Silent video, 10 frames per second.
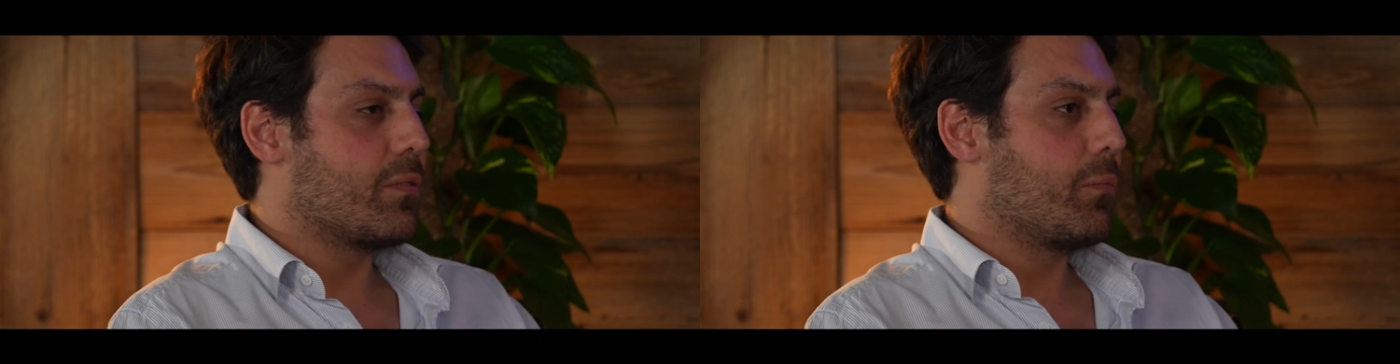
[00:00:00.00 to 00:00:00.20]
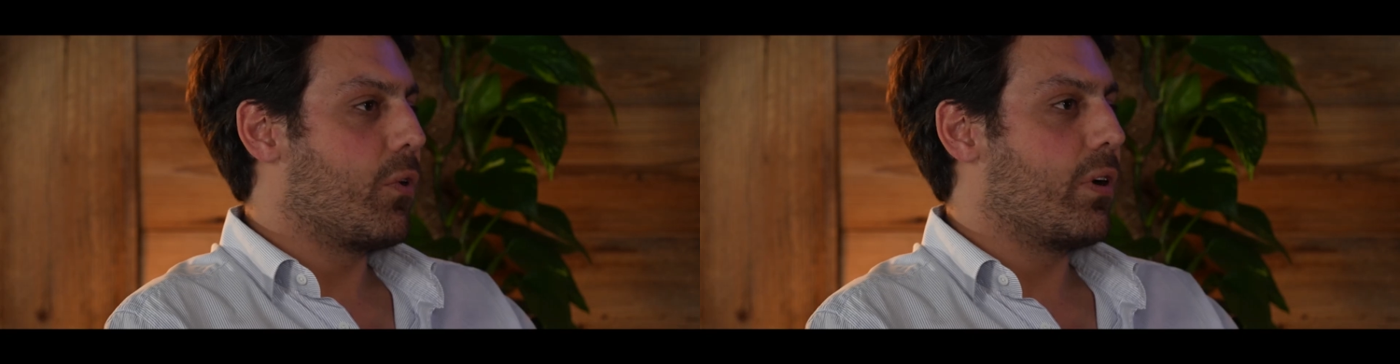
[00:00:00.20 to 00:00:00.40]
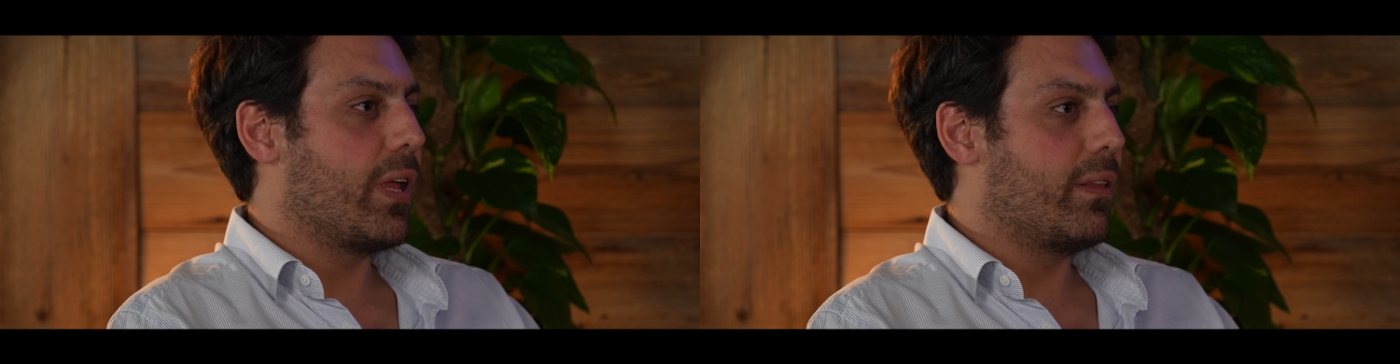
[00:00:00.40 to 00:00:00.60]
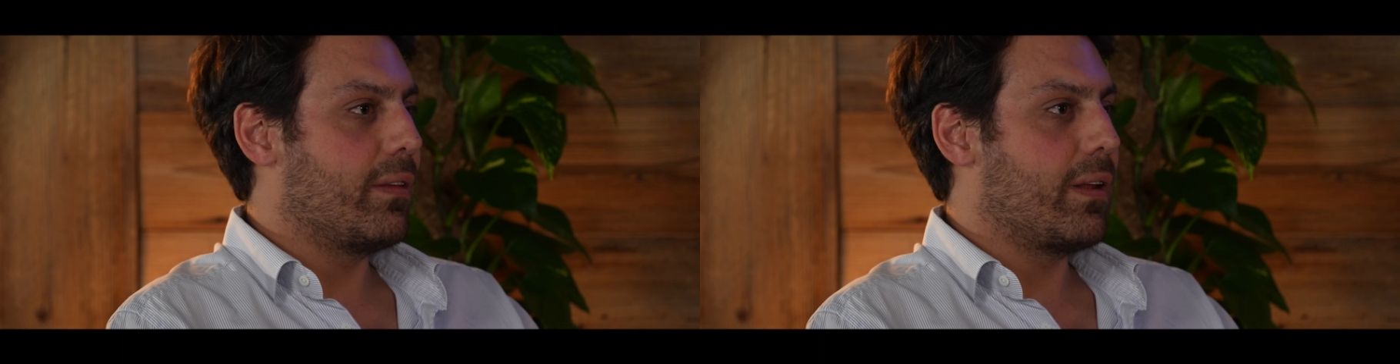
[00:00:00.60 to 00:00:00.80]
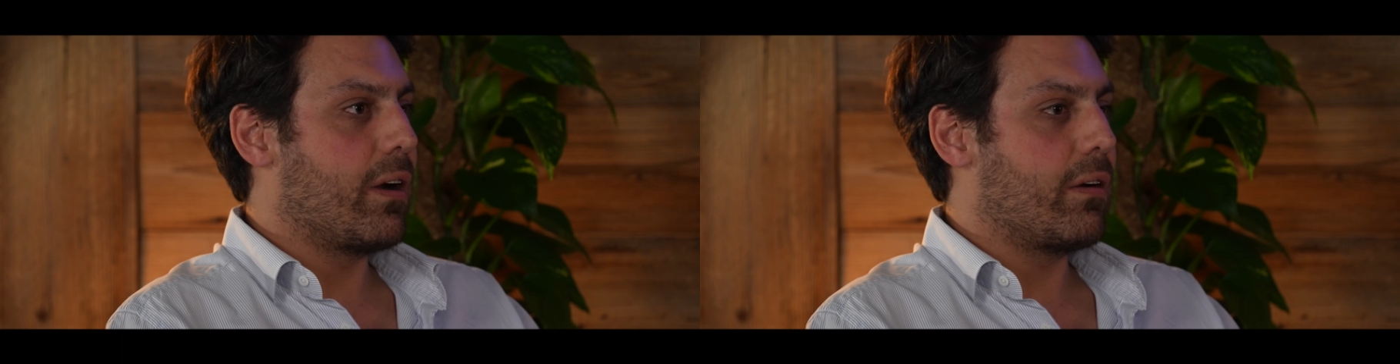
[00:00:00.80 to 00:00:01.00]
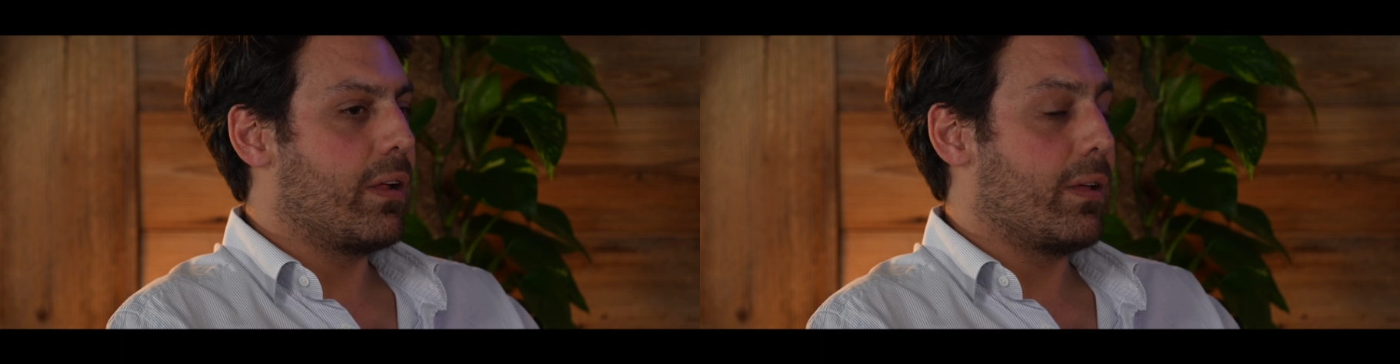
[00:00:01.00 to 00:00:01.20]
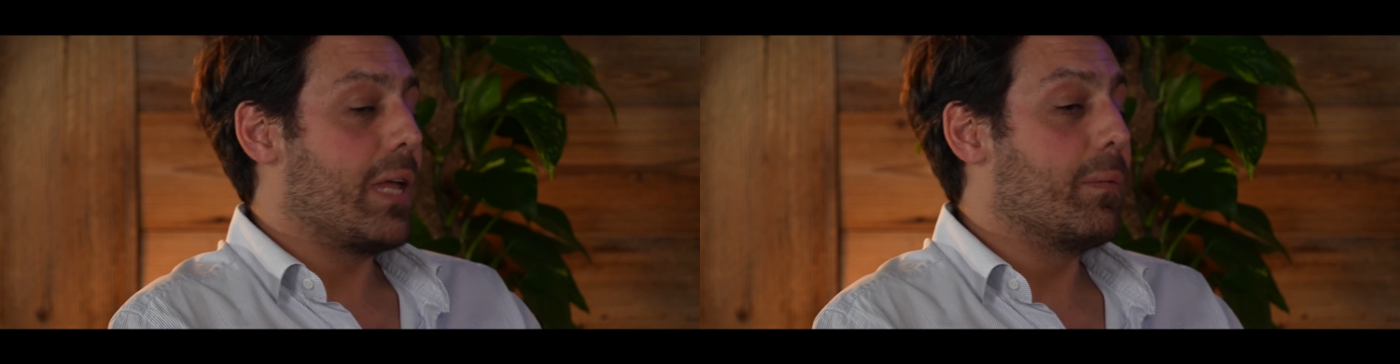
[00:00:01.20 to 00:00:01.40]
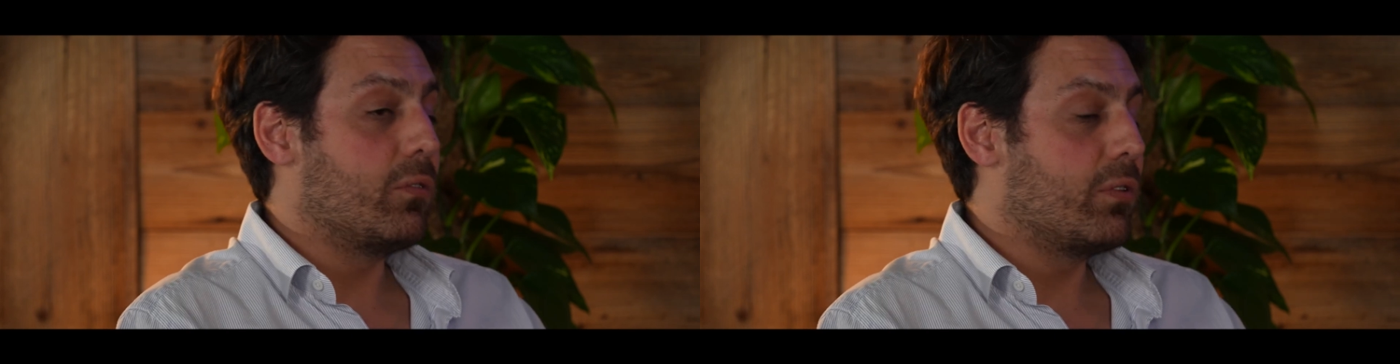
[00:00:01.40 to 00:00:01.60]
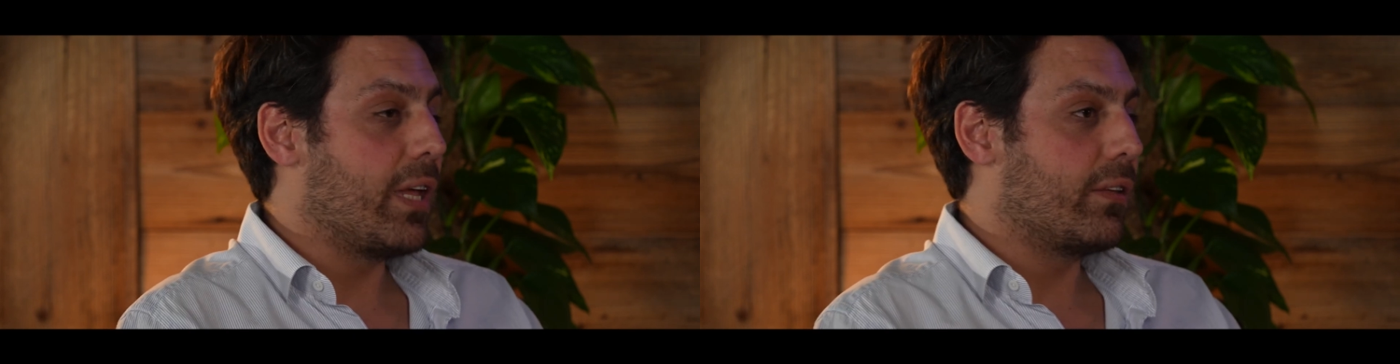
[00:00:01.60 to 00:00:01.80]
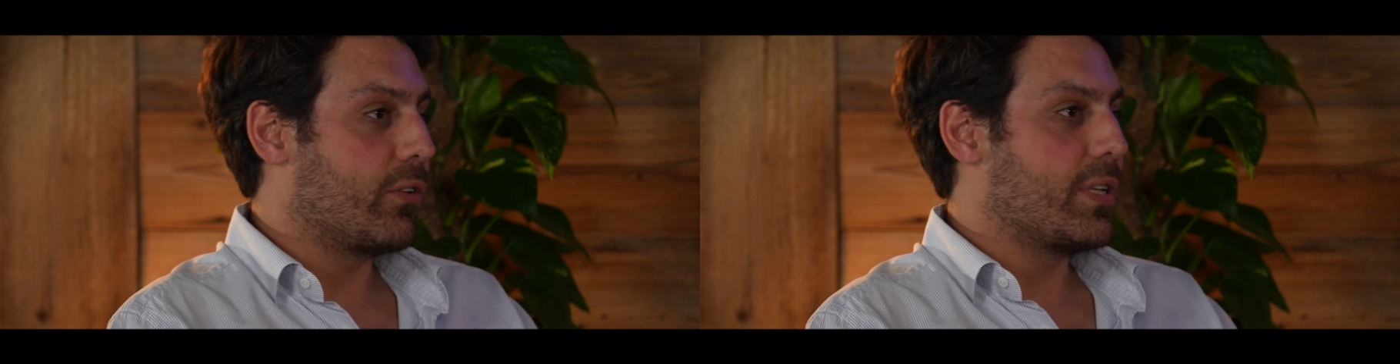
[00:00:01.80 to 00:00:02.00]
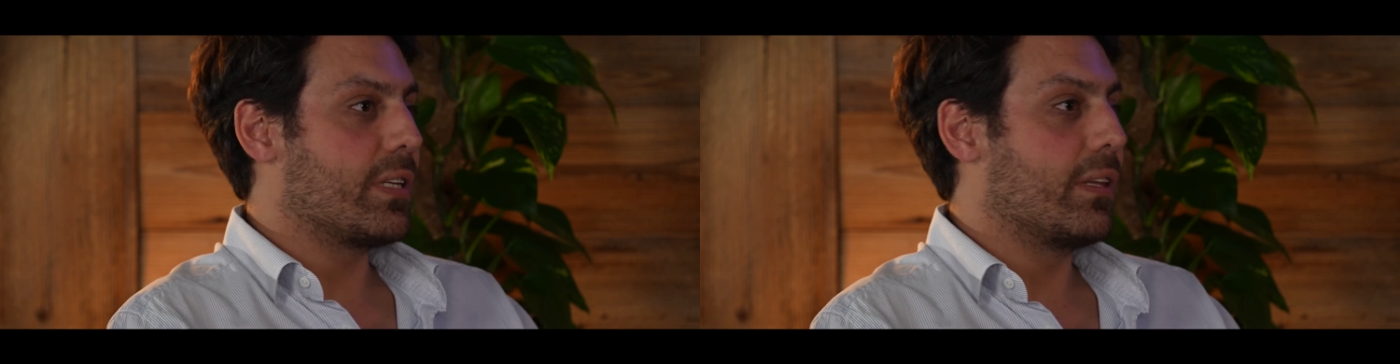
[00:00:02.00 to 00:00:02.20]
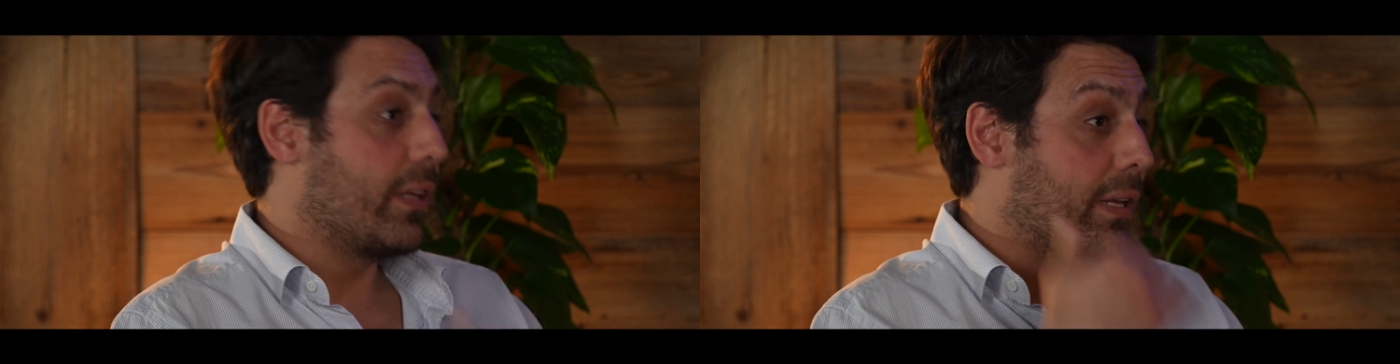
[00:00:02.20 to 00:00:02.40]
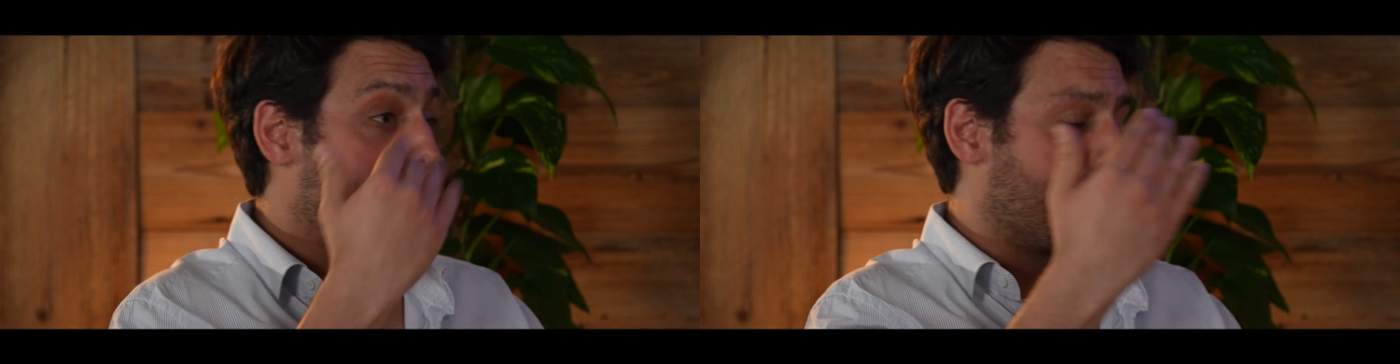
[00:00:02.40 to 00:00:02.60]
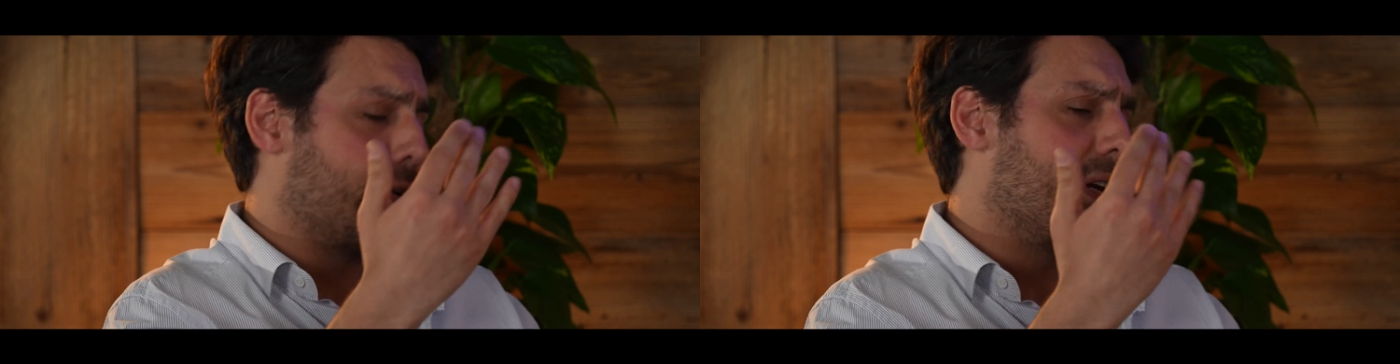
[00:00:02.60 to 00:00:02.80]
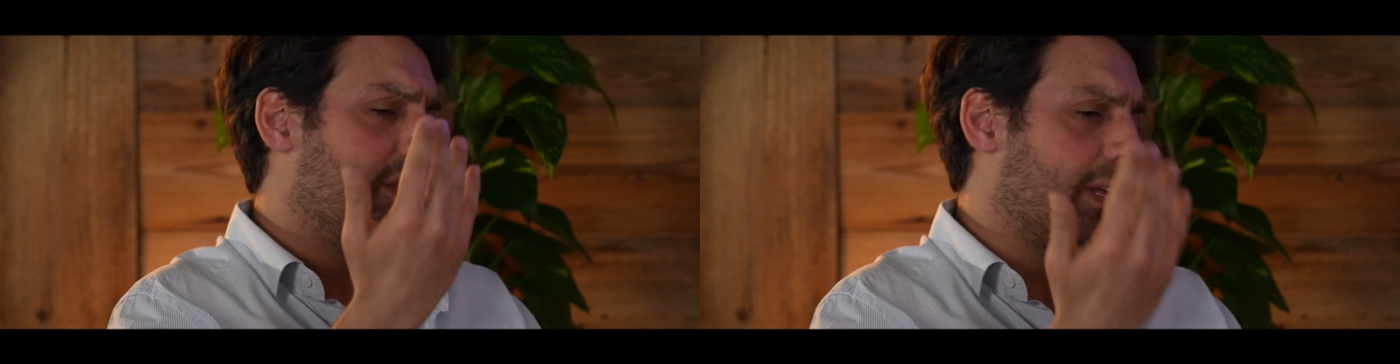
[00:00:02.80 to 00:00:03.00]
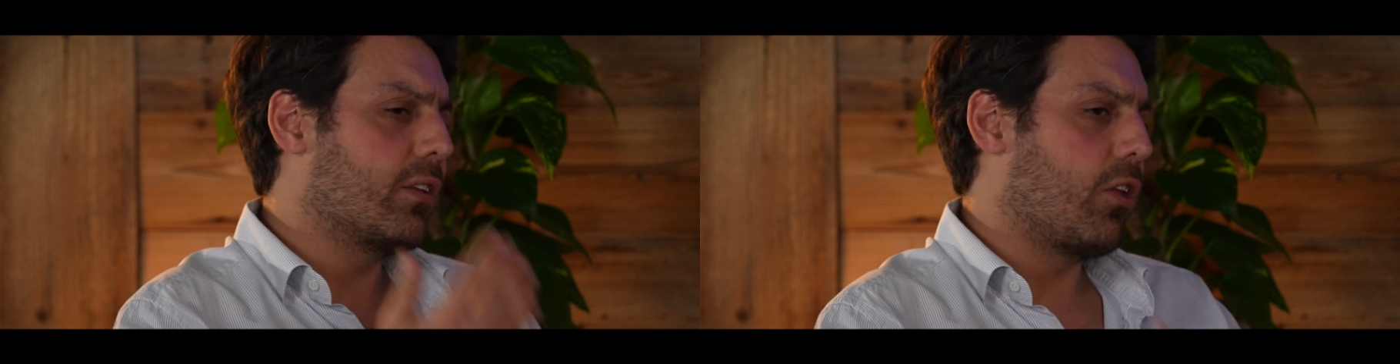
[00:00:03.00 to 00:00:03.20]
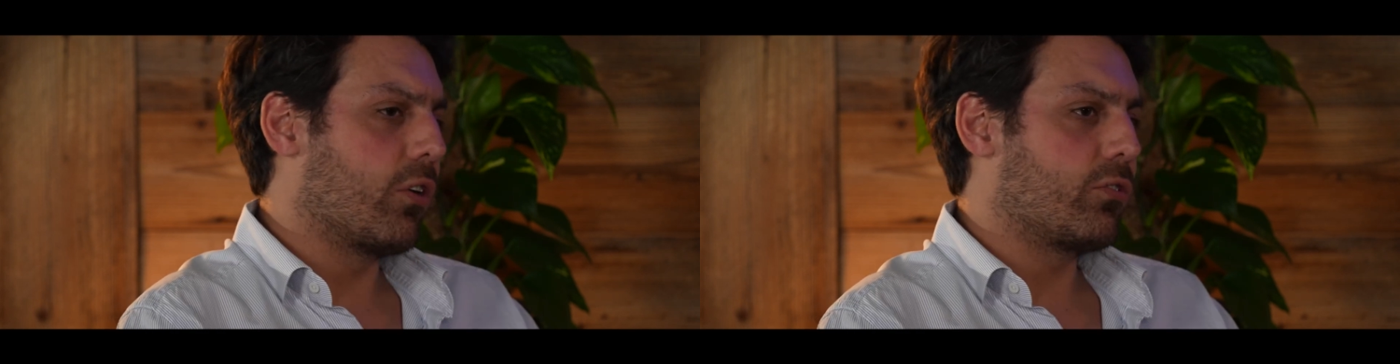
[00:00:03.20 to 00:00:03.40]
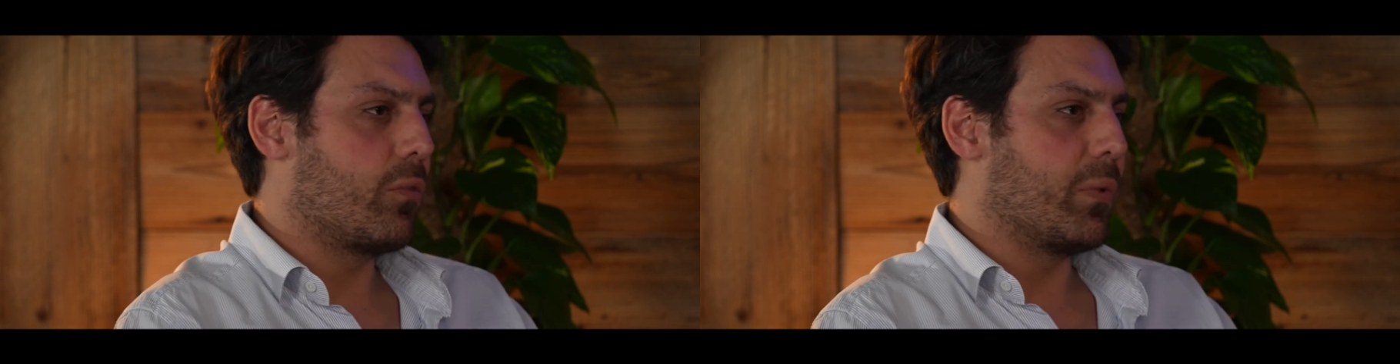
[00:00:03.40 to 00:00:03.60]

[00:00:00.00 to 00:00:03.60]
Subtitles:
on board that are able to take the risk and really think long term,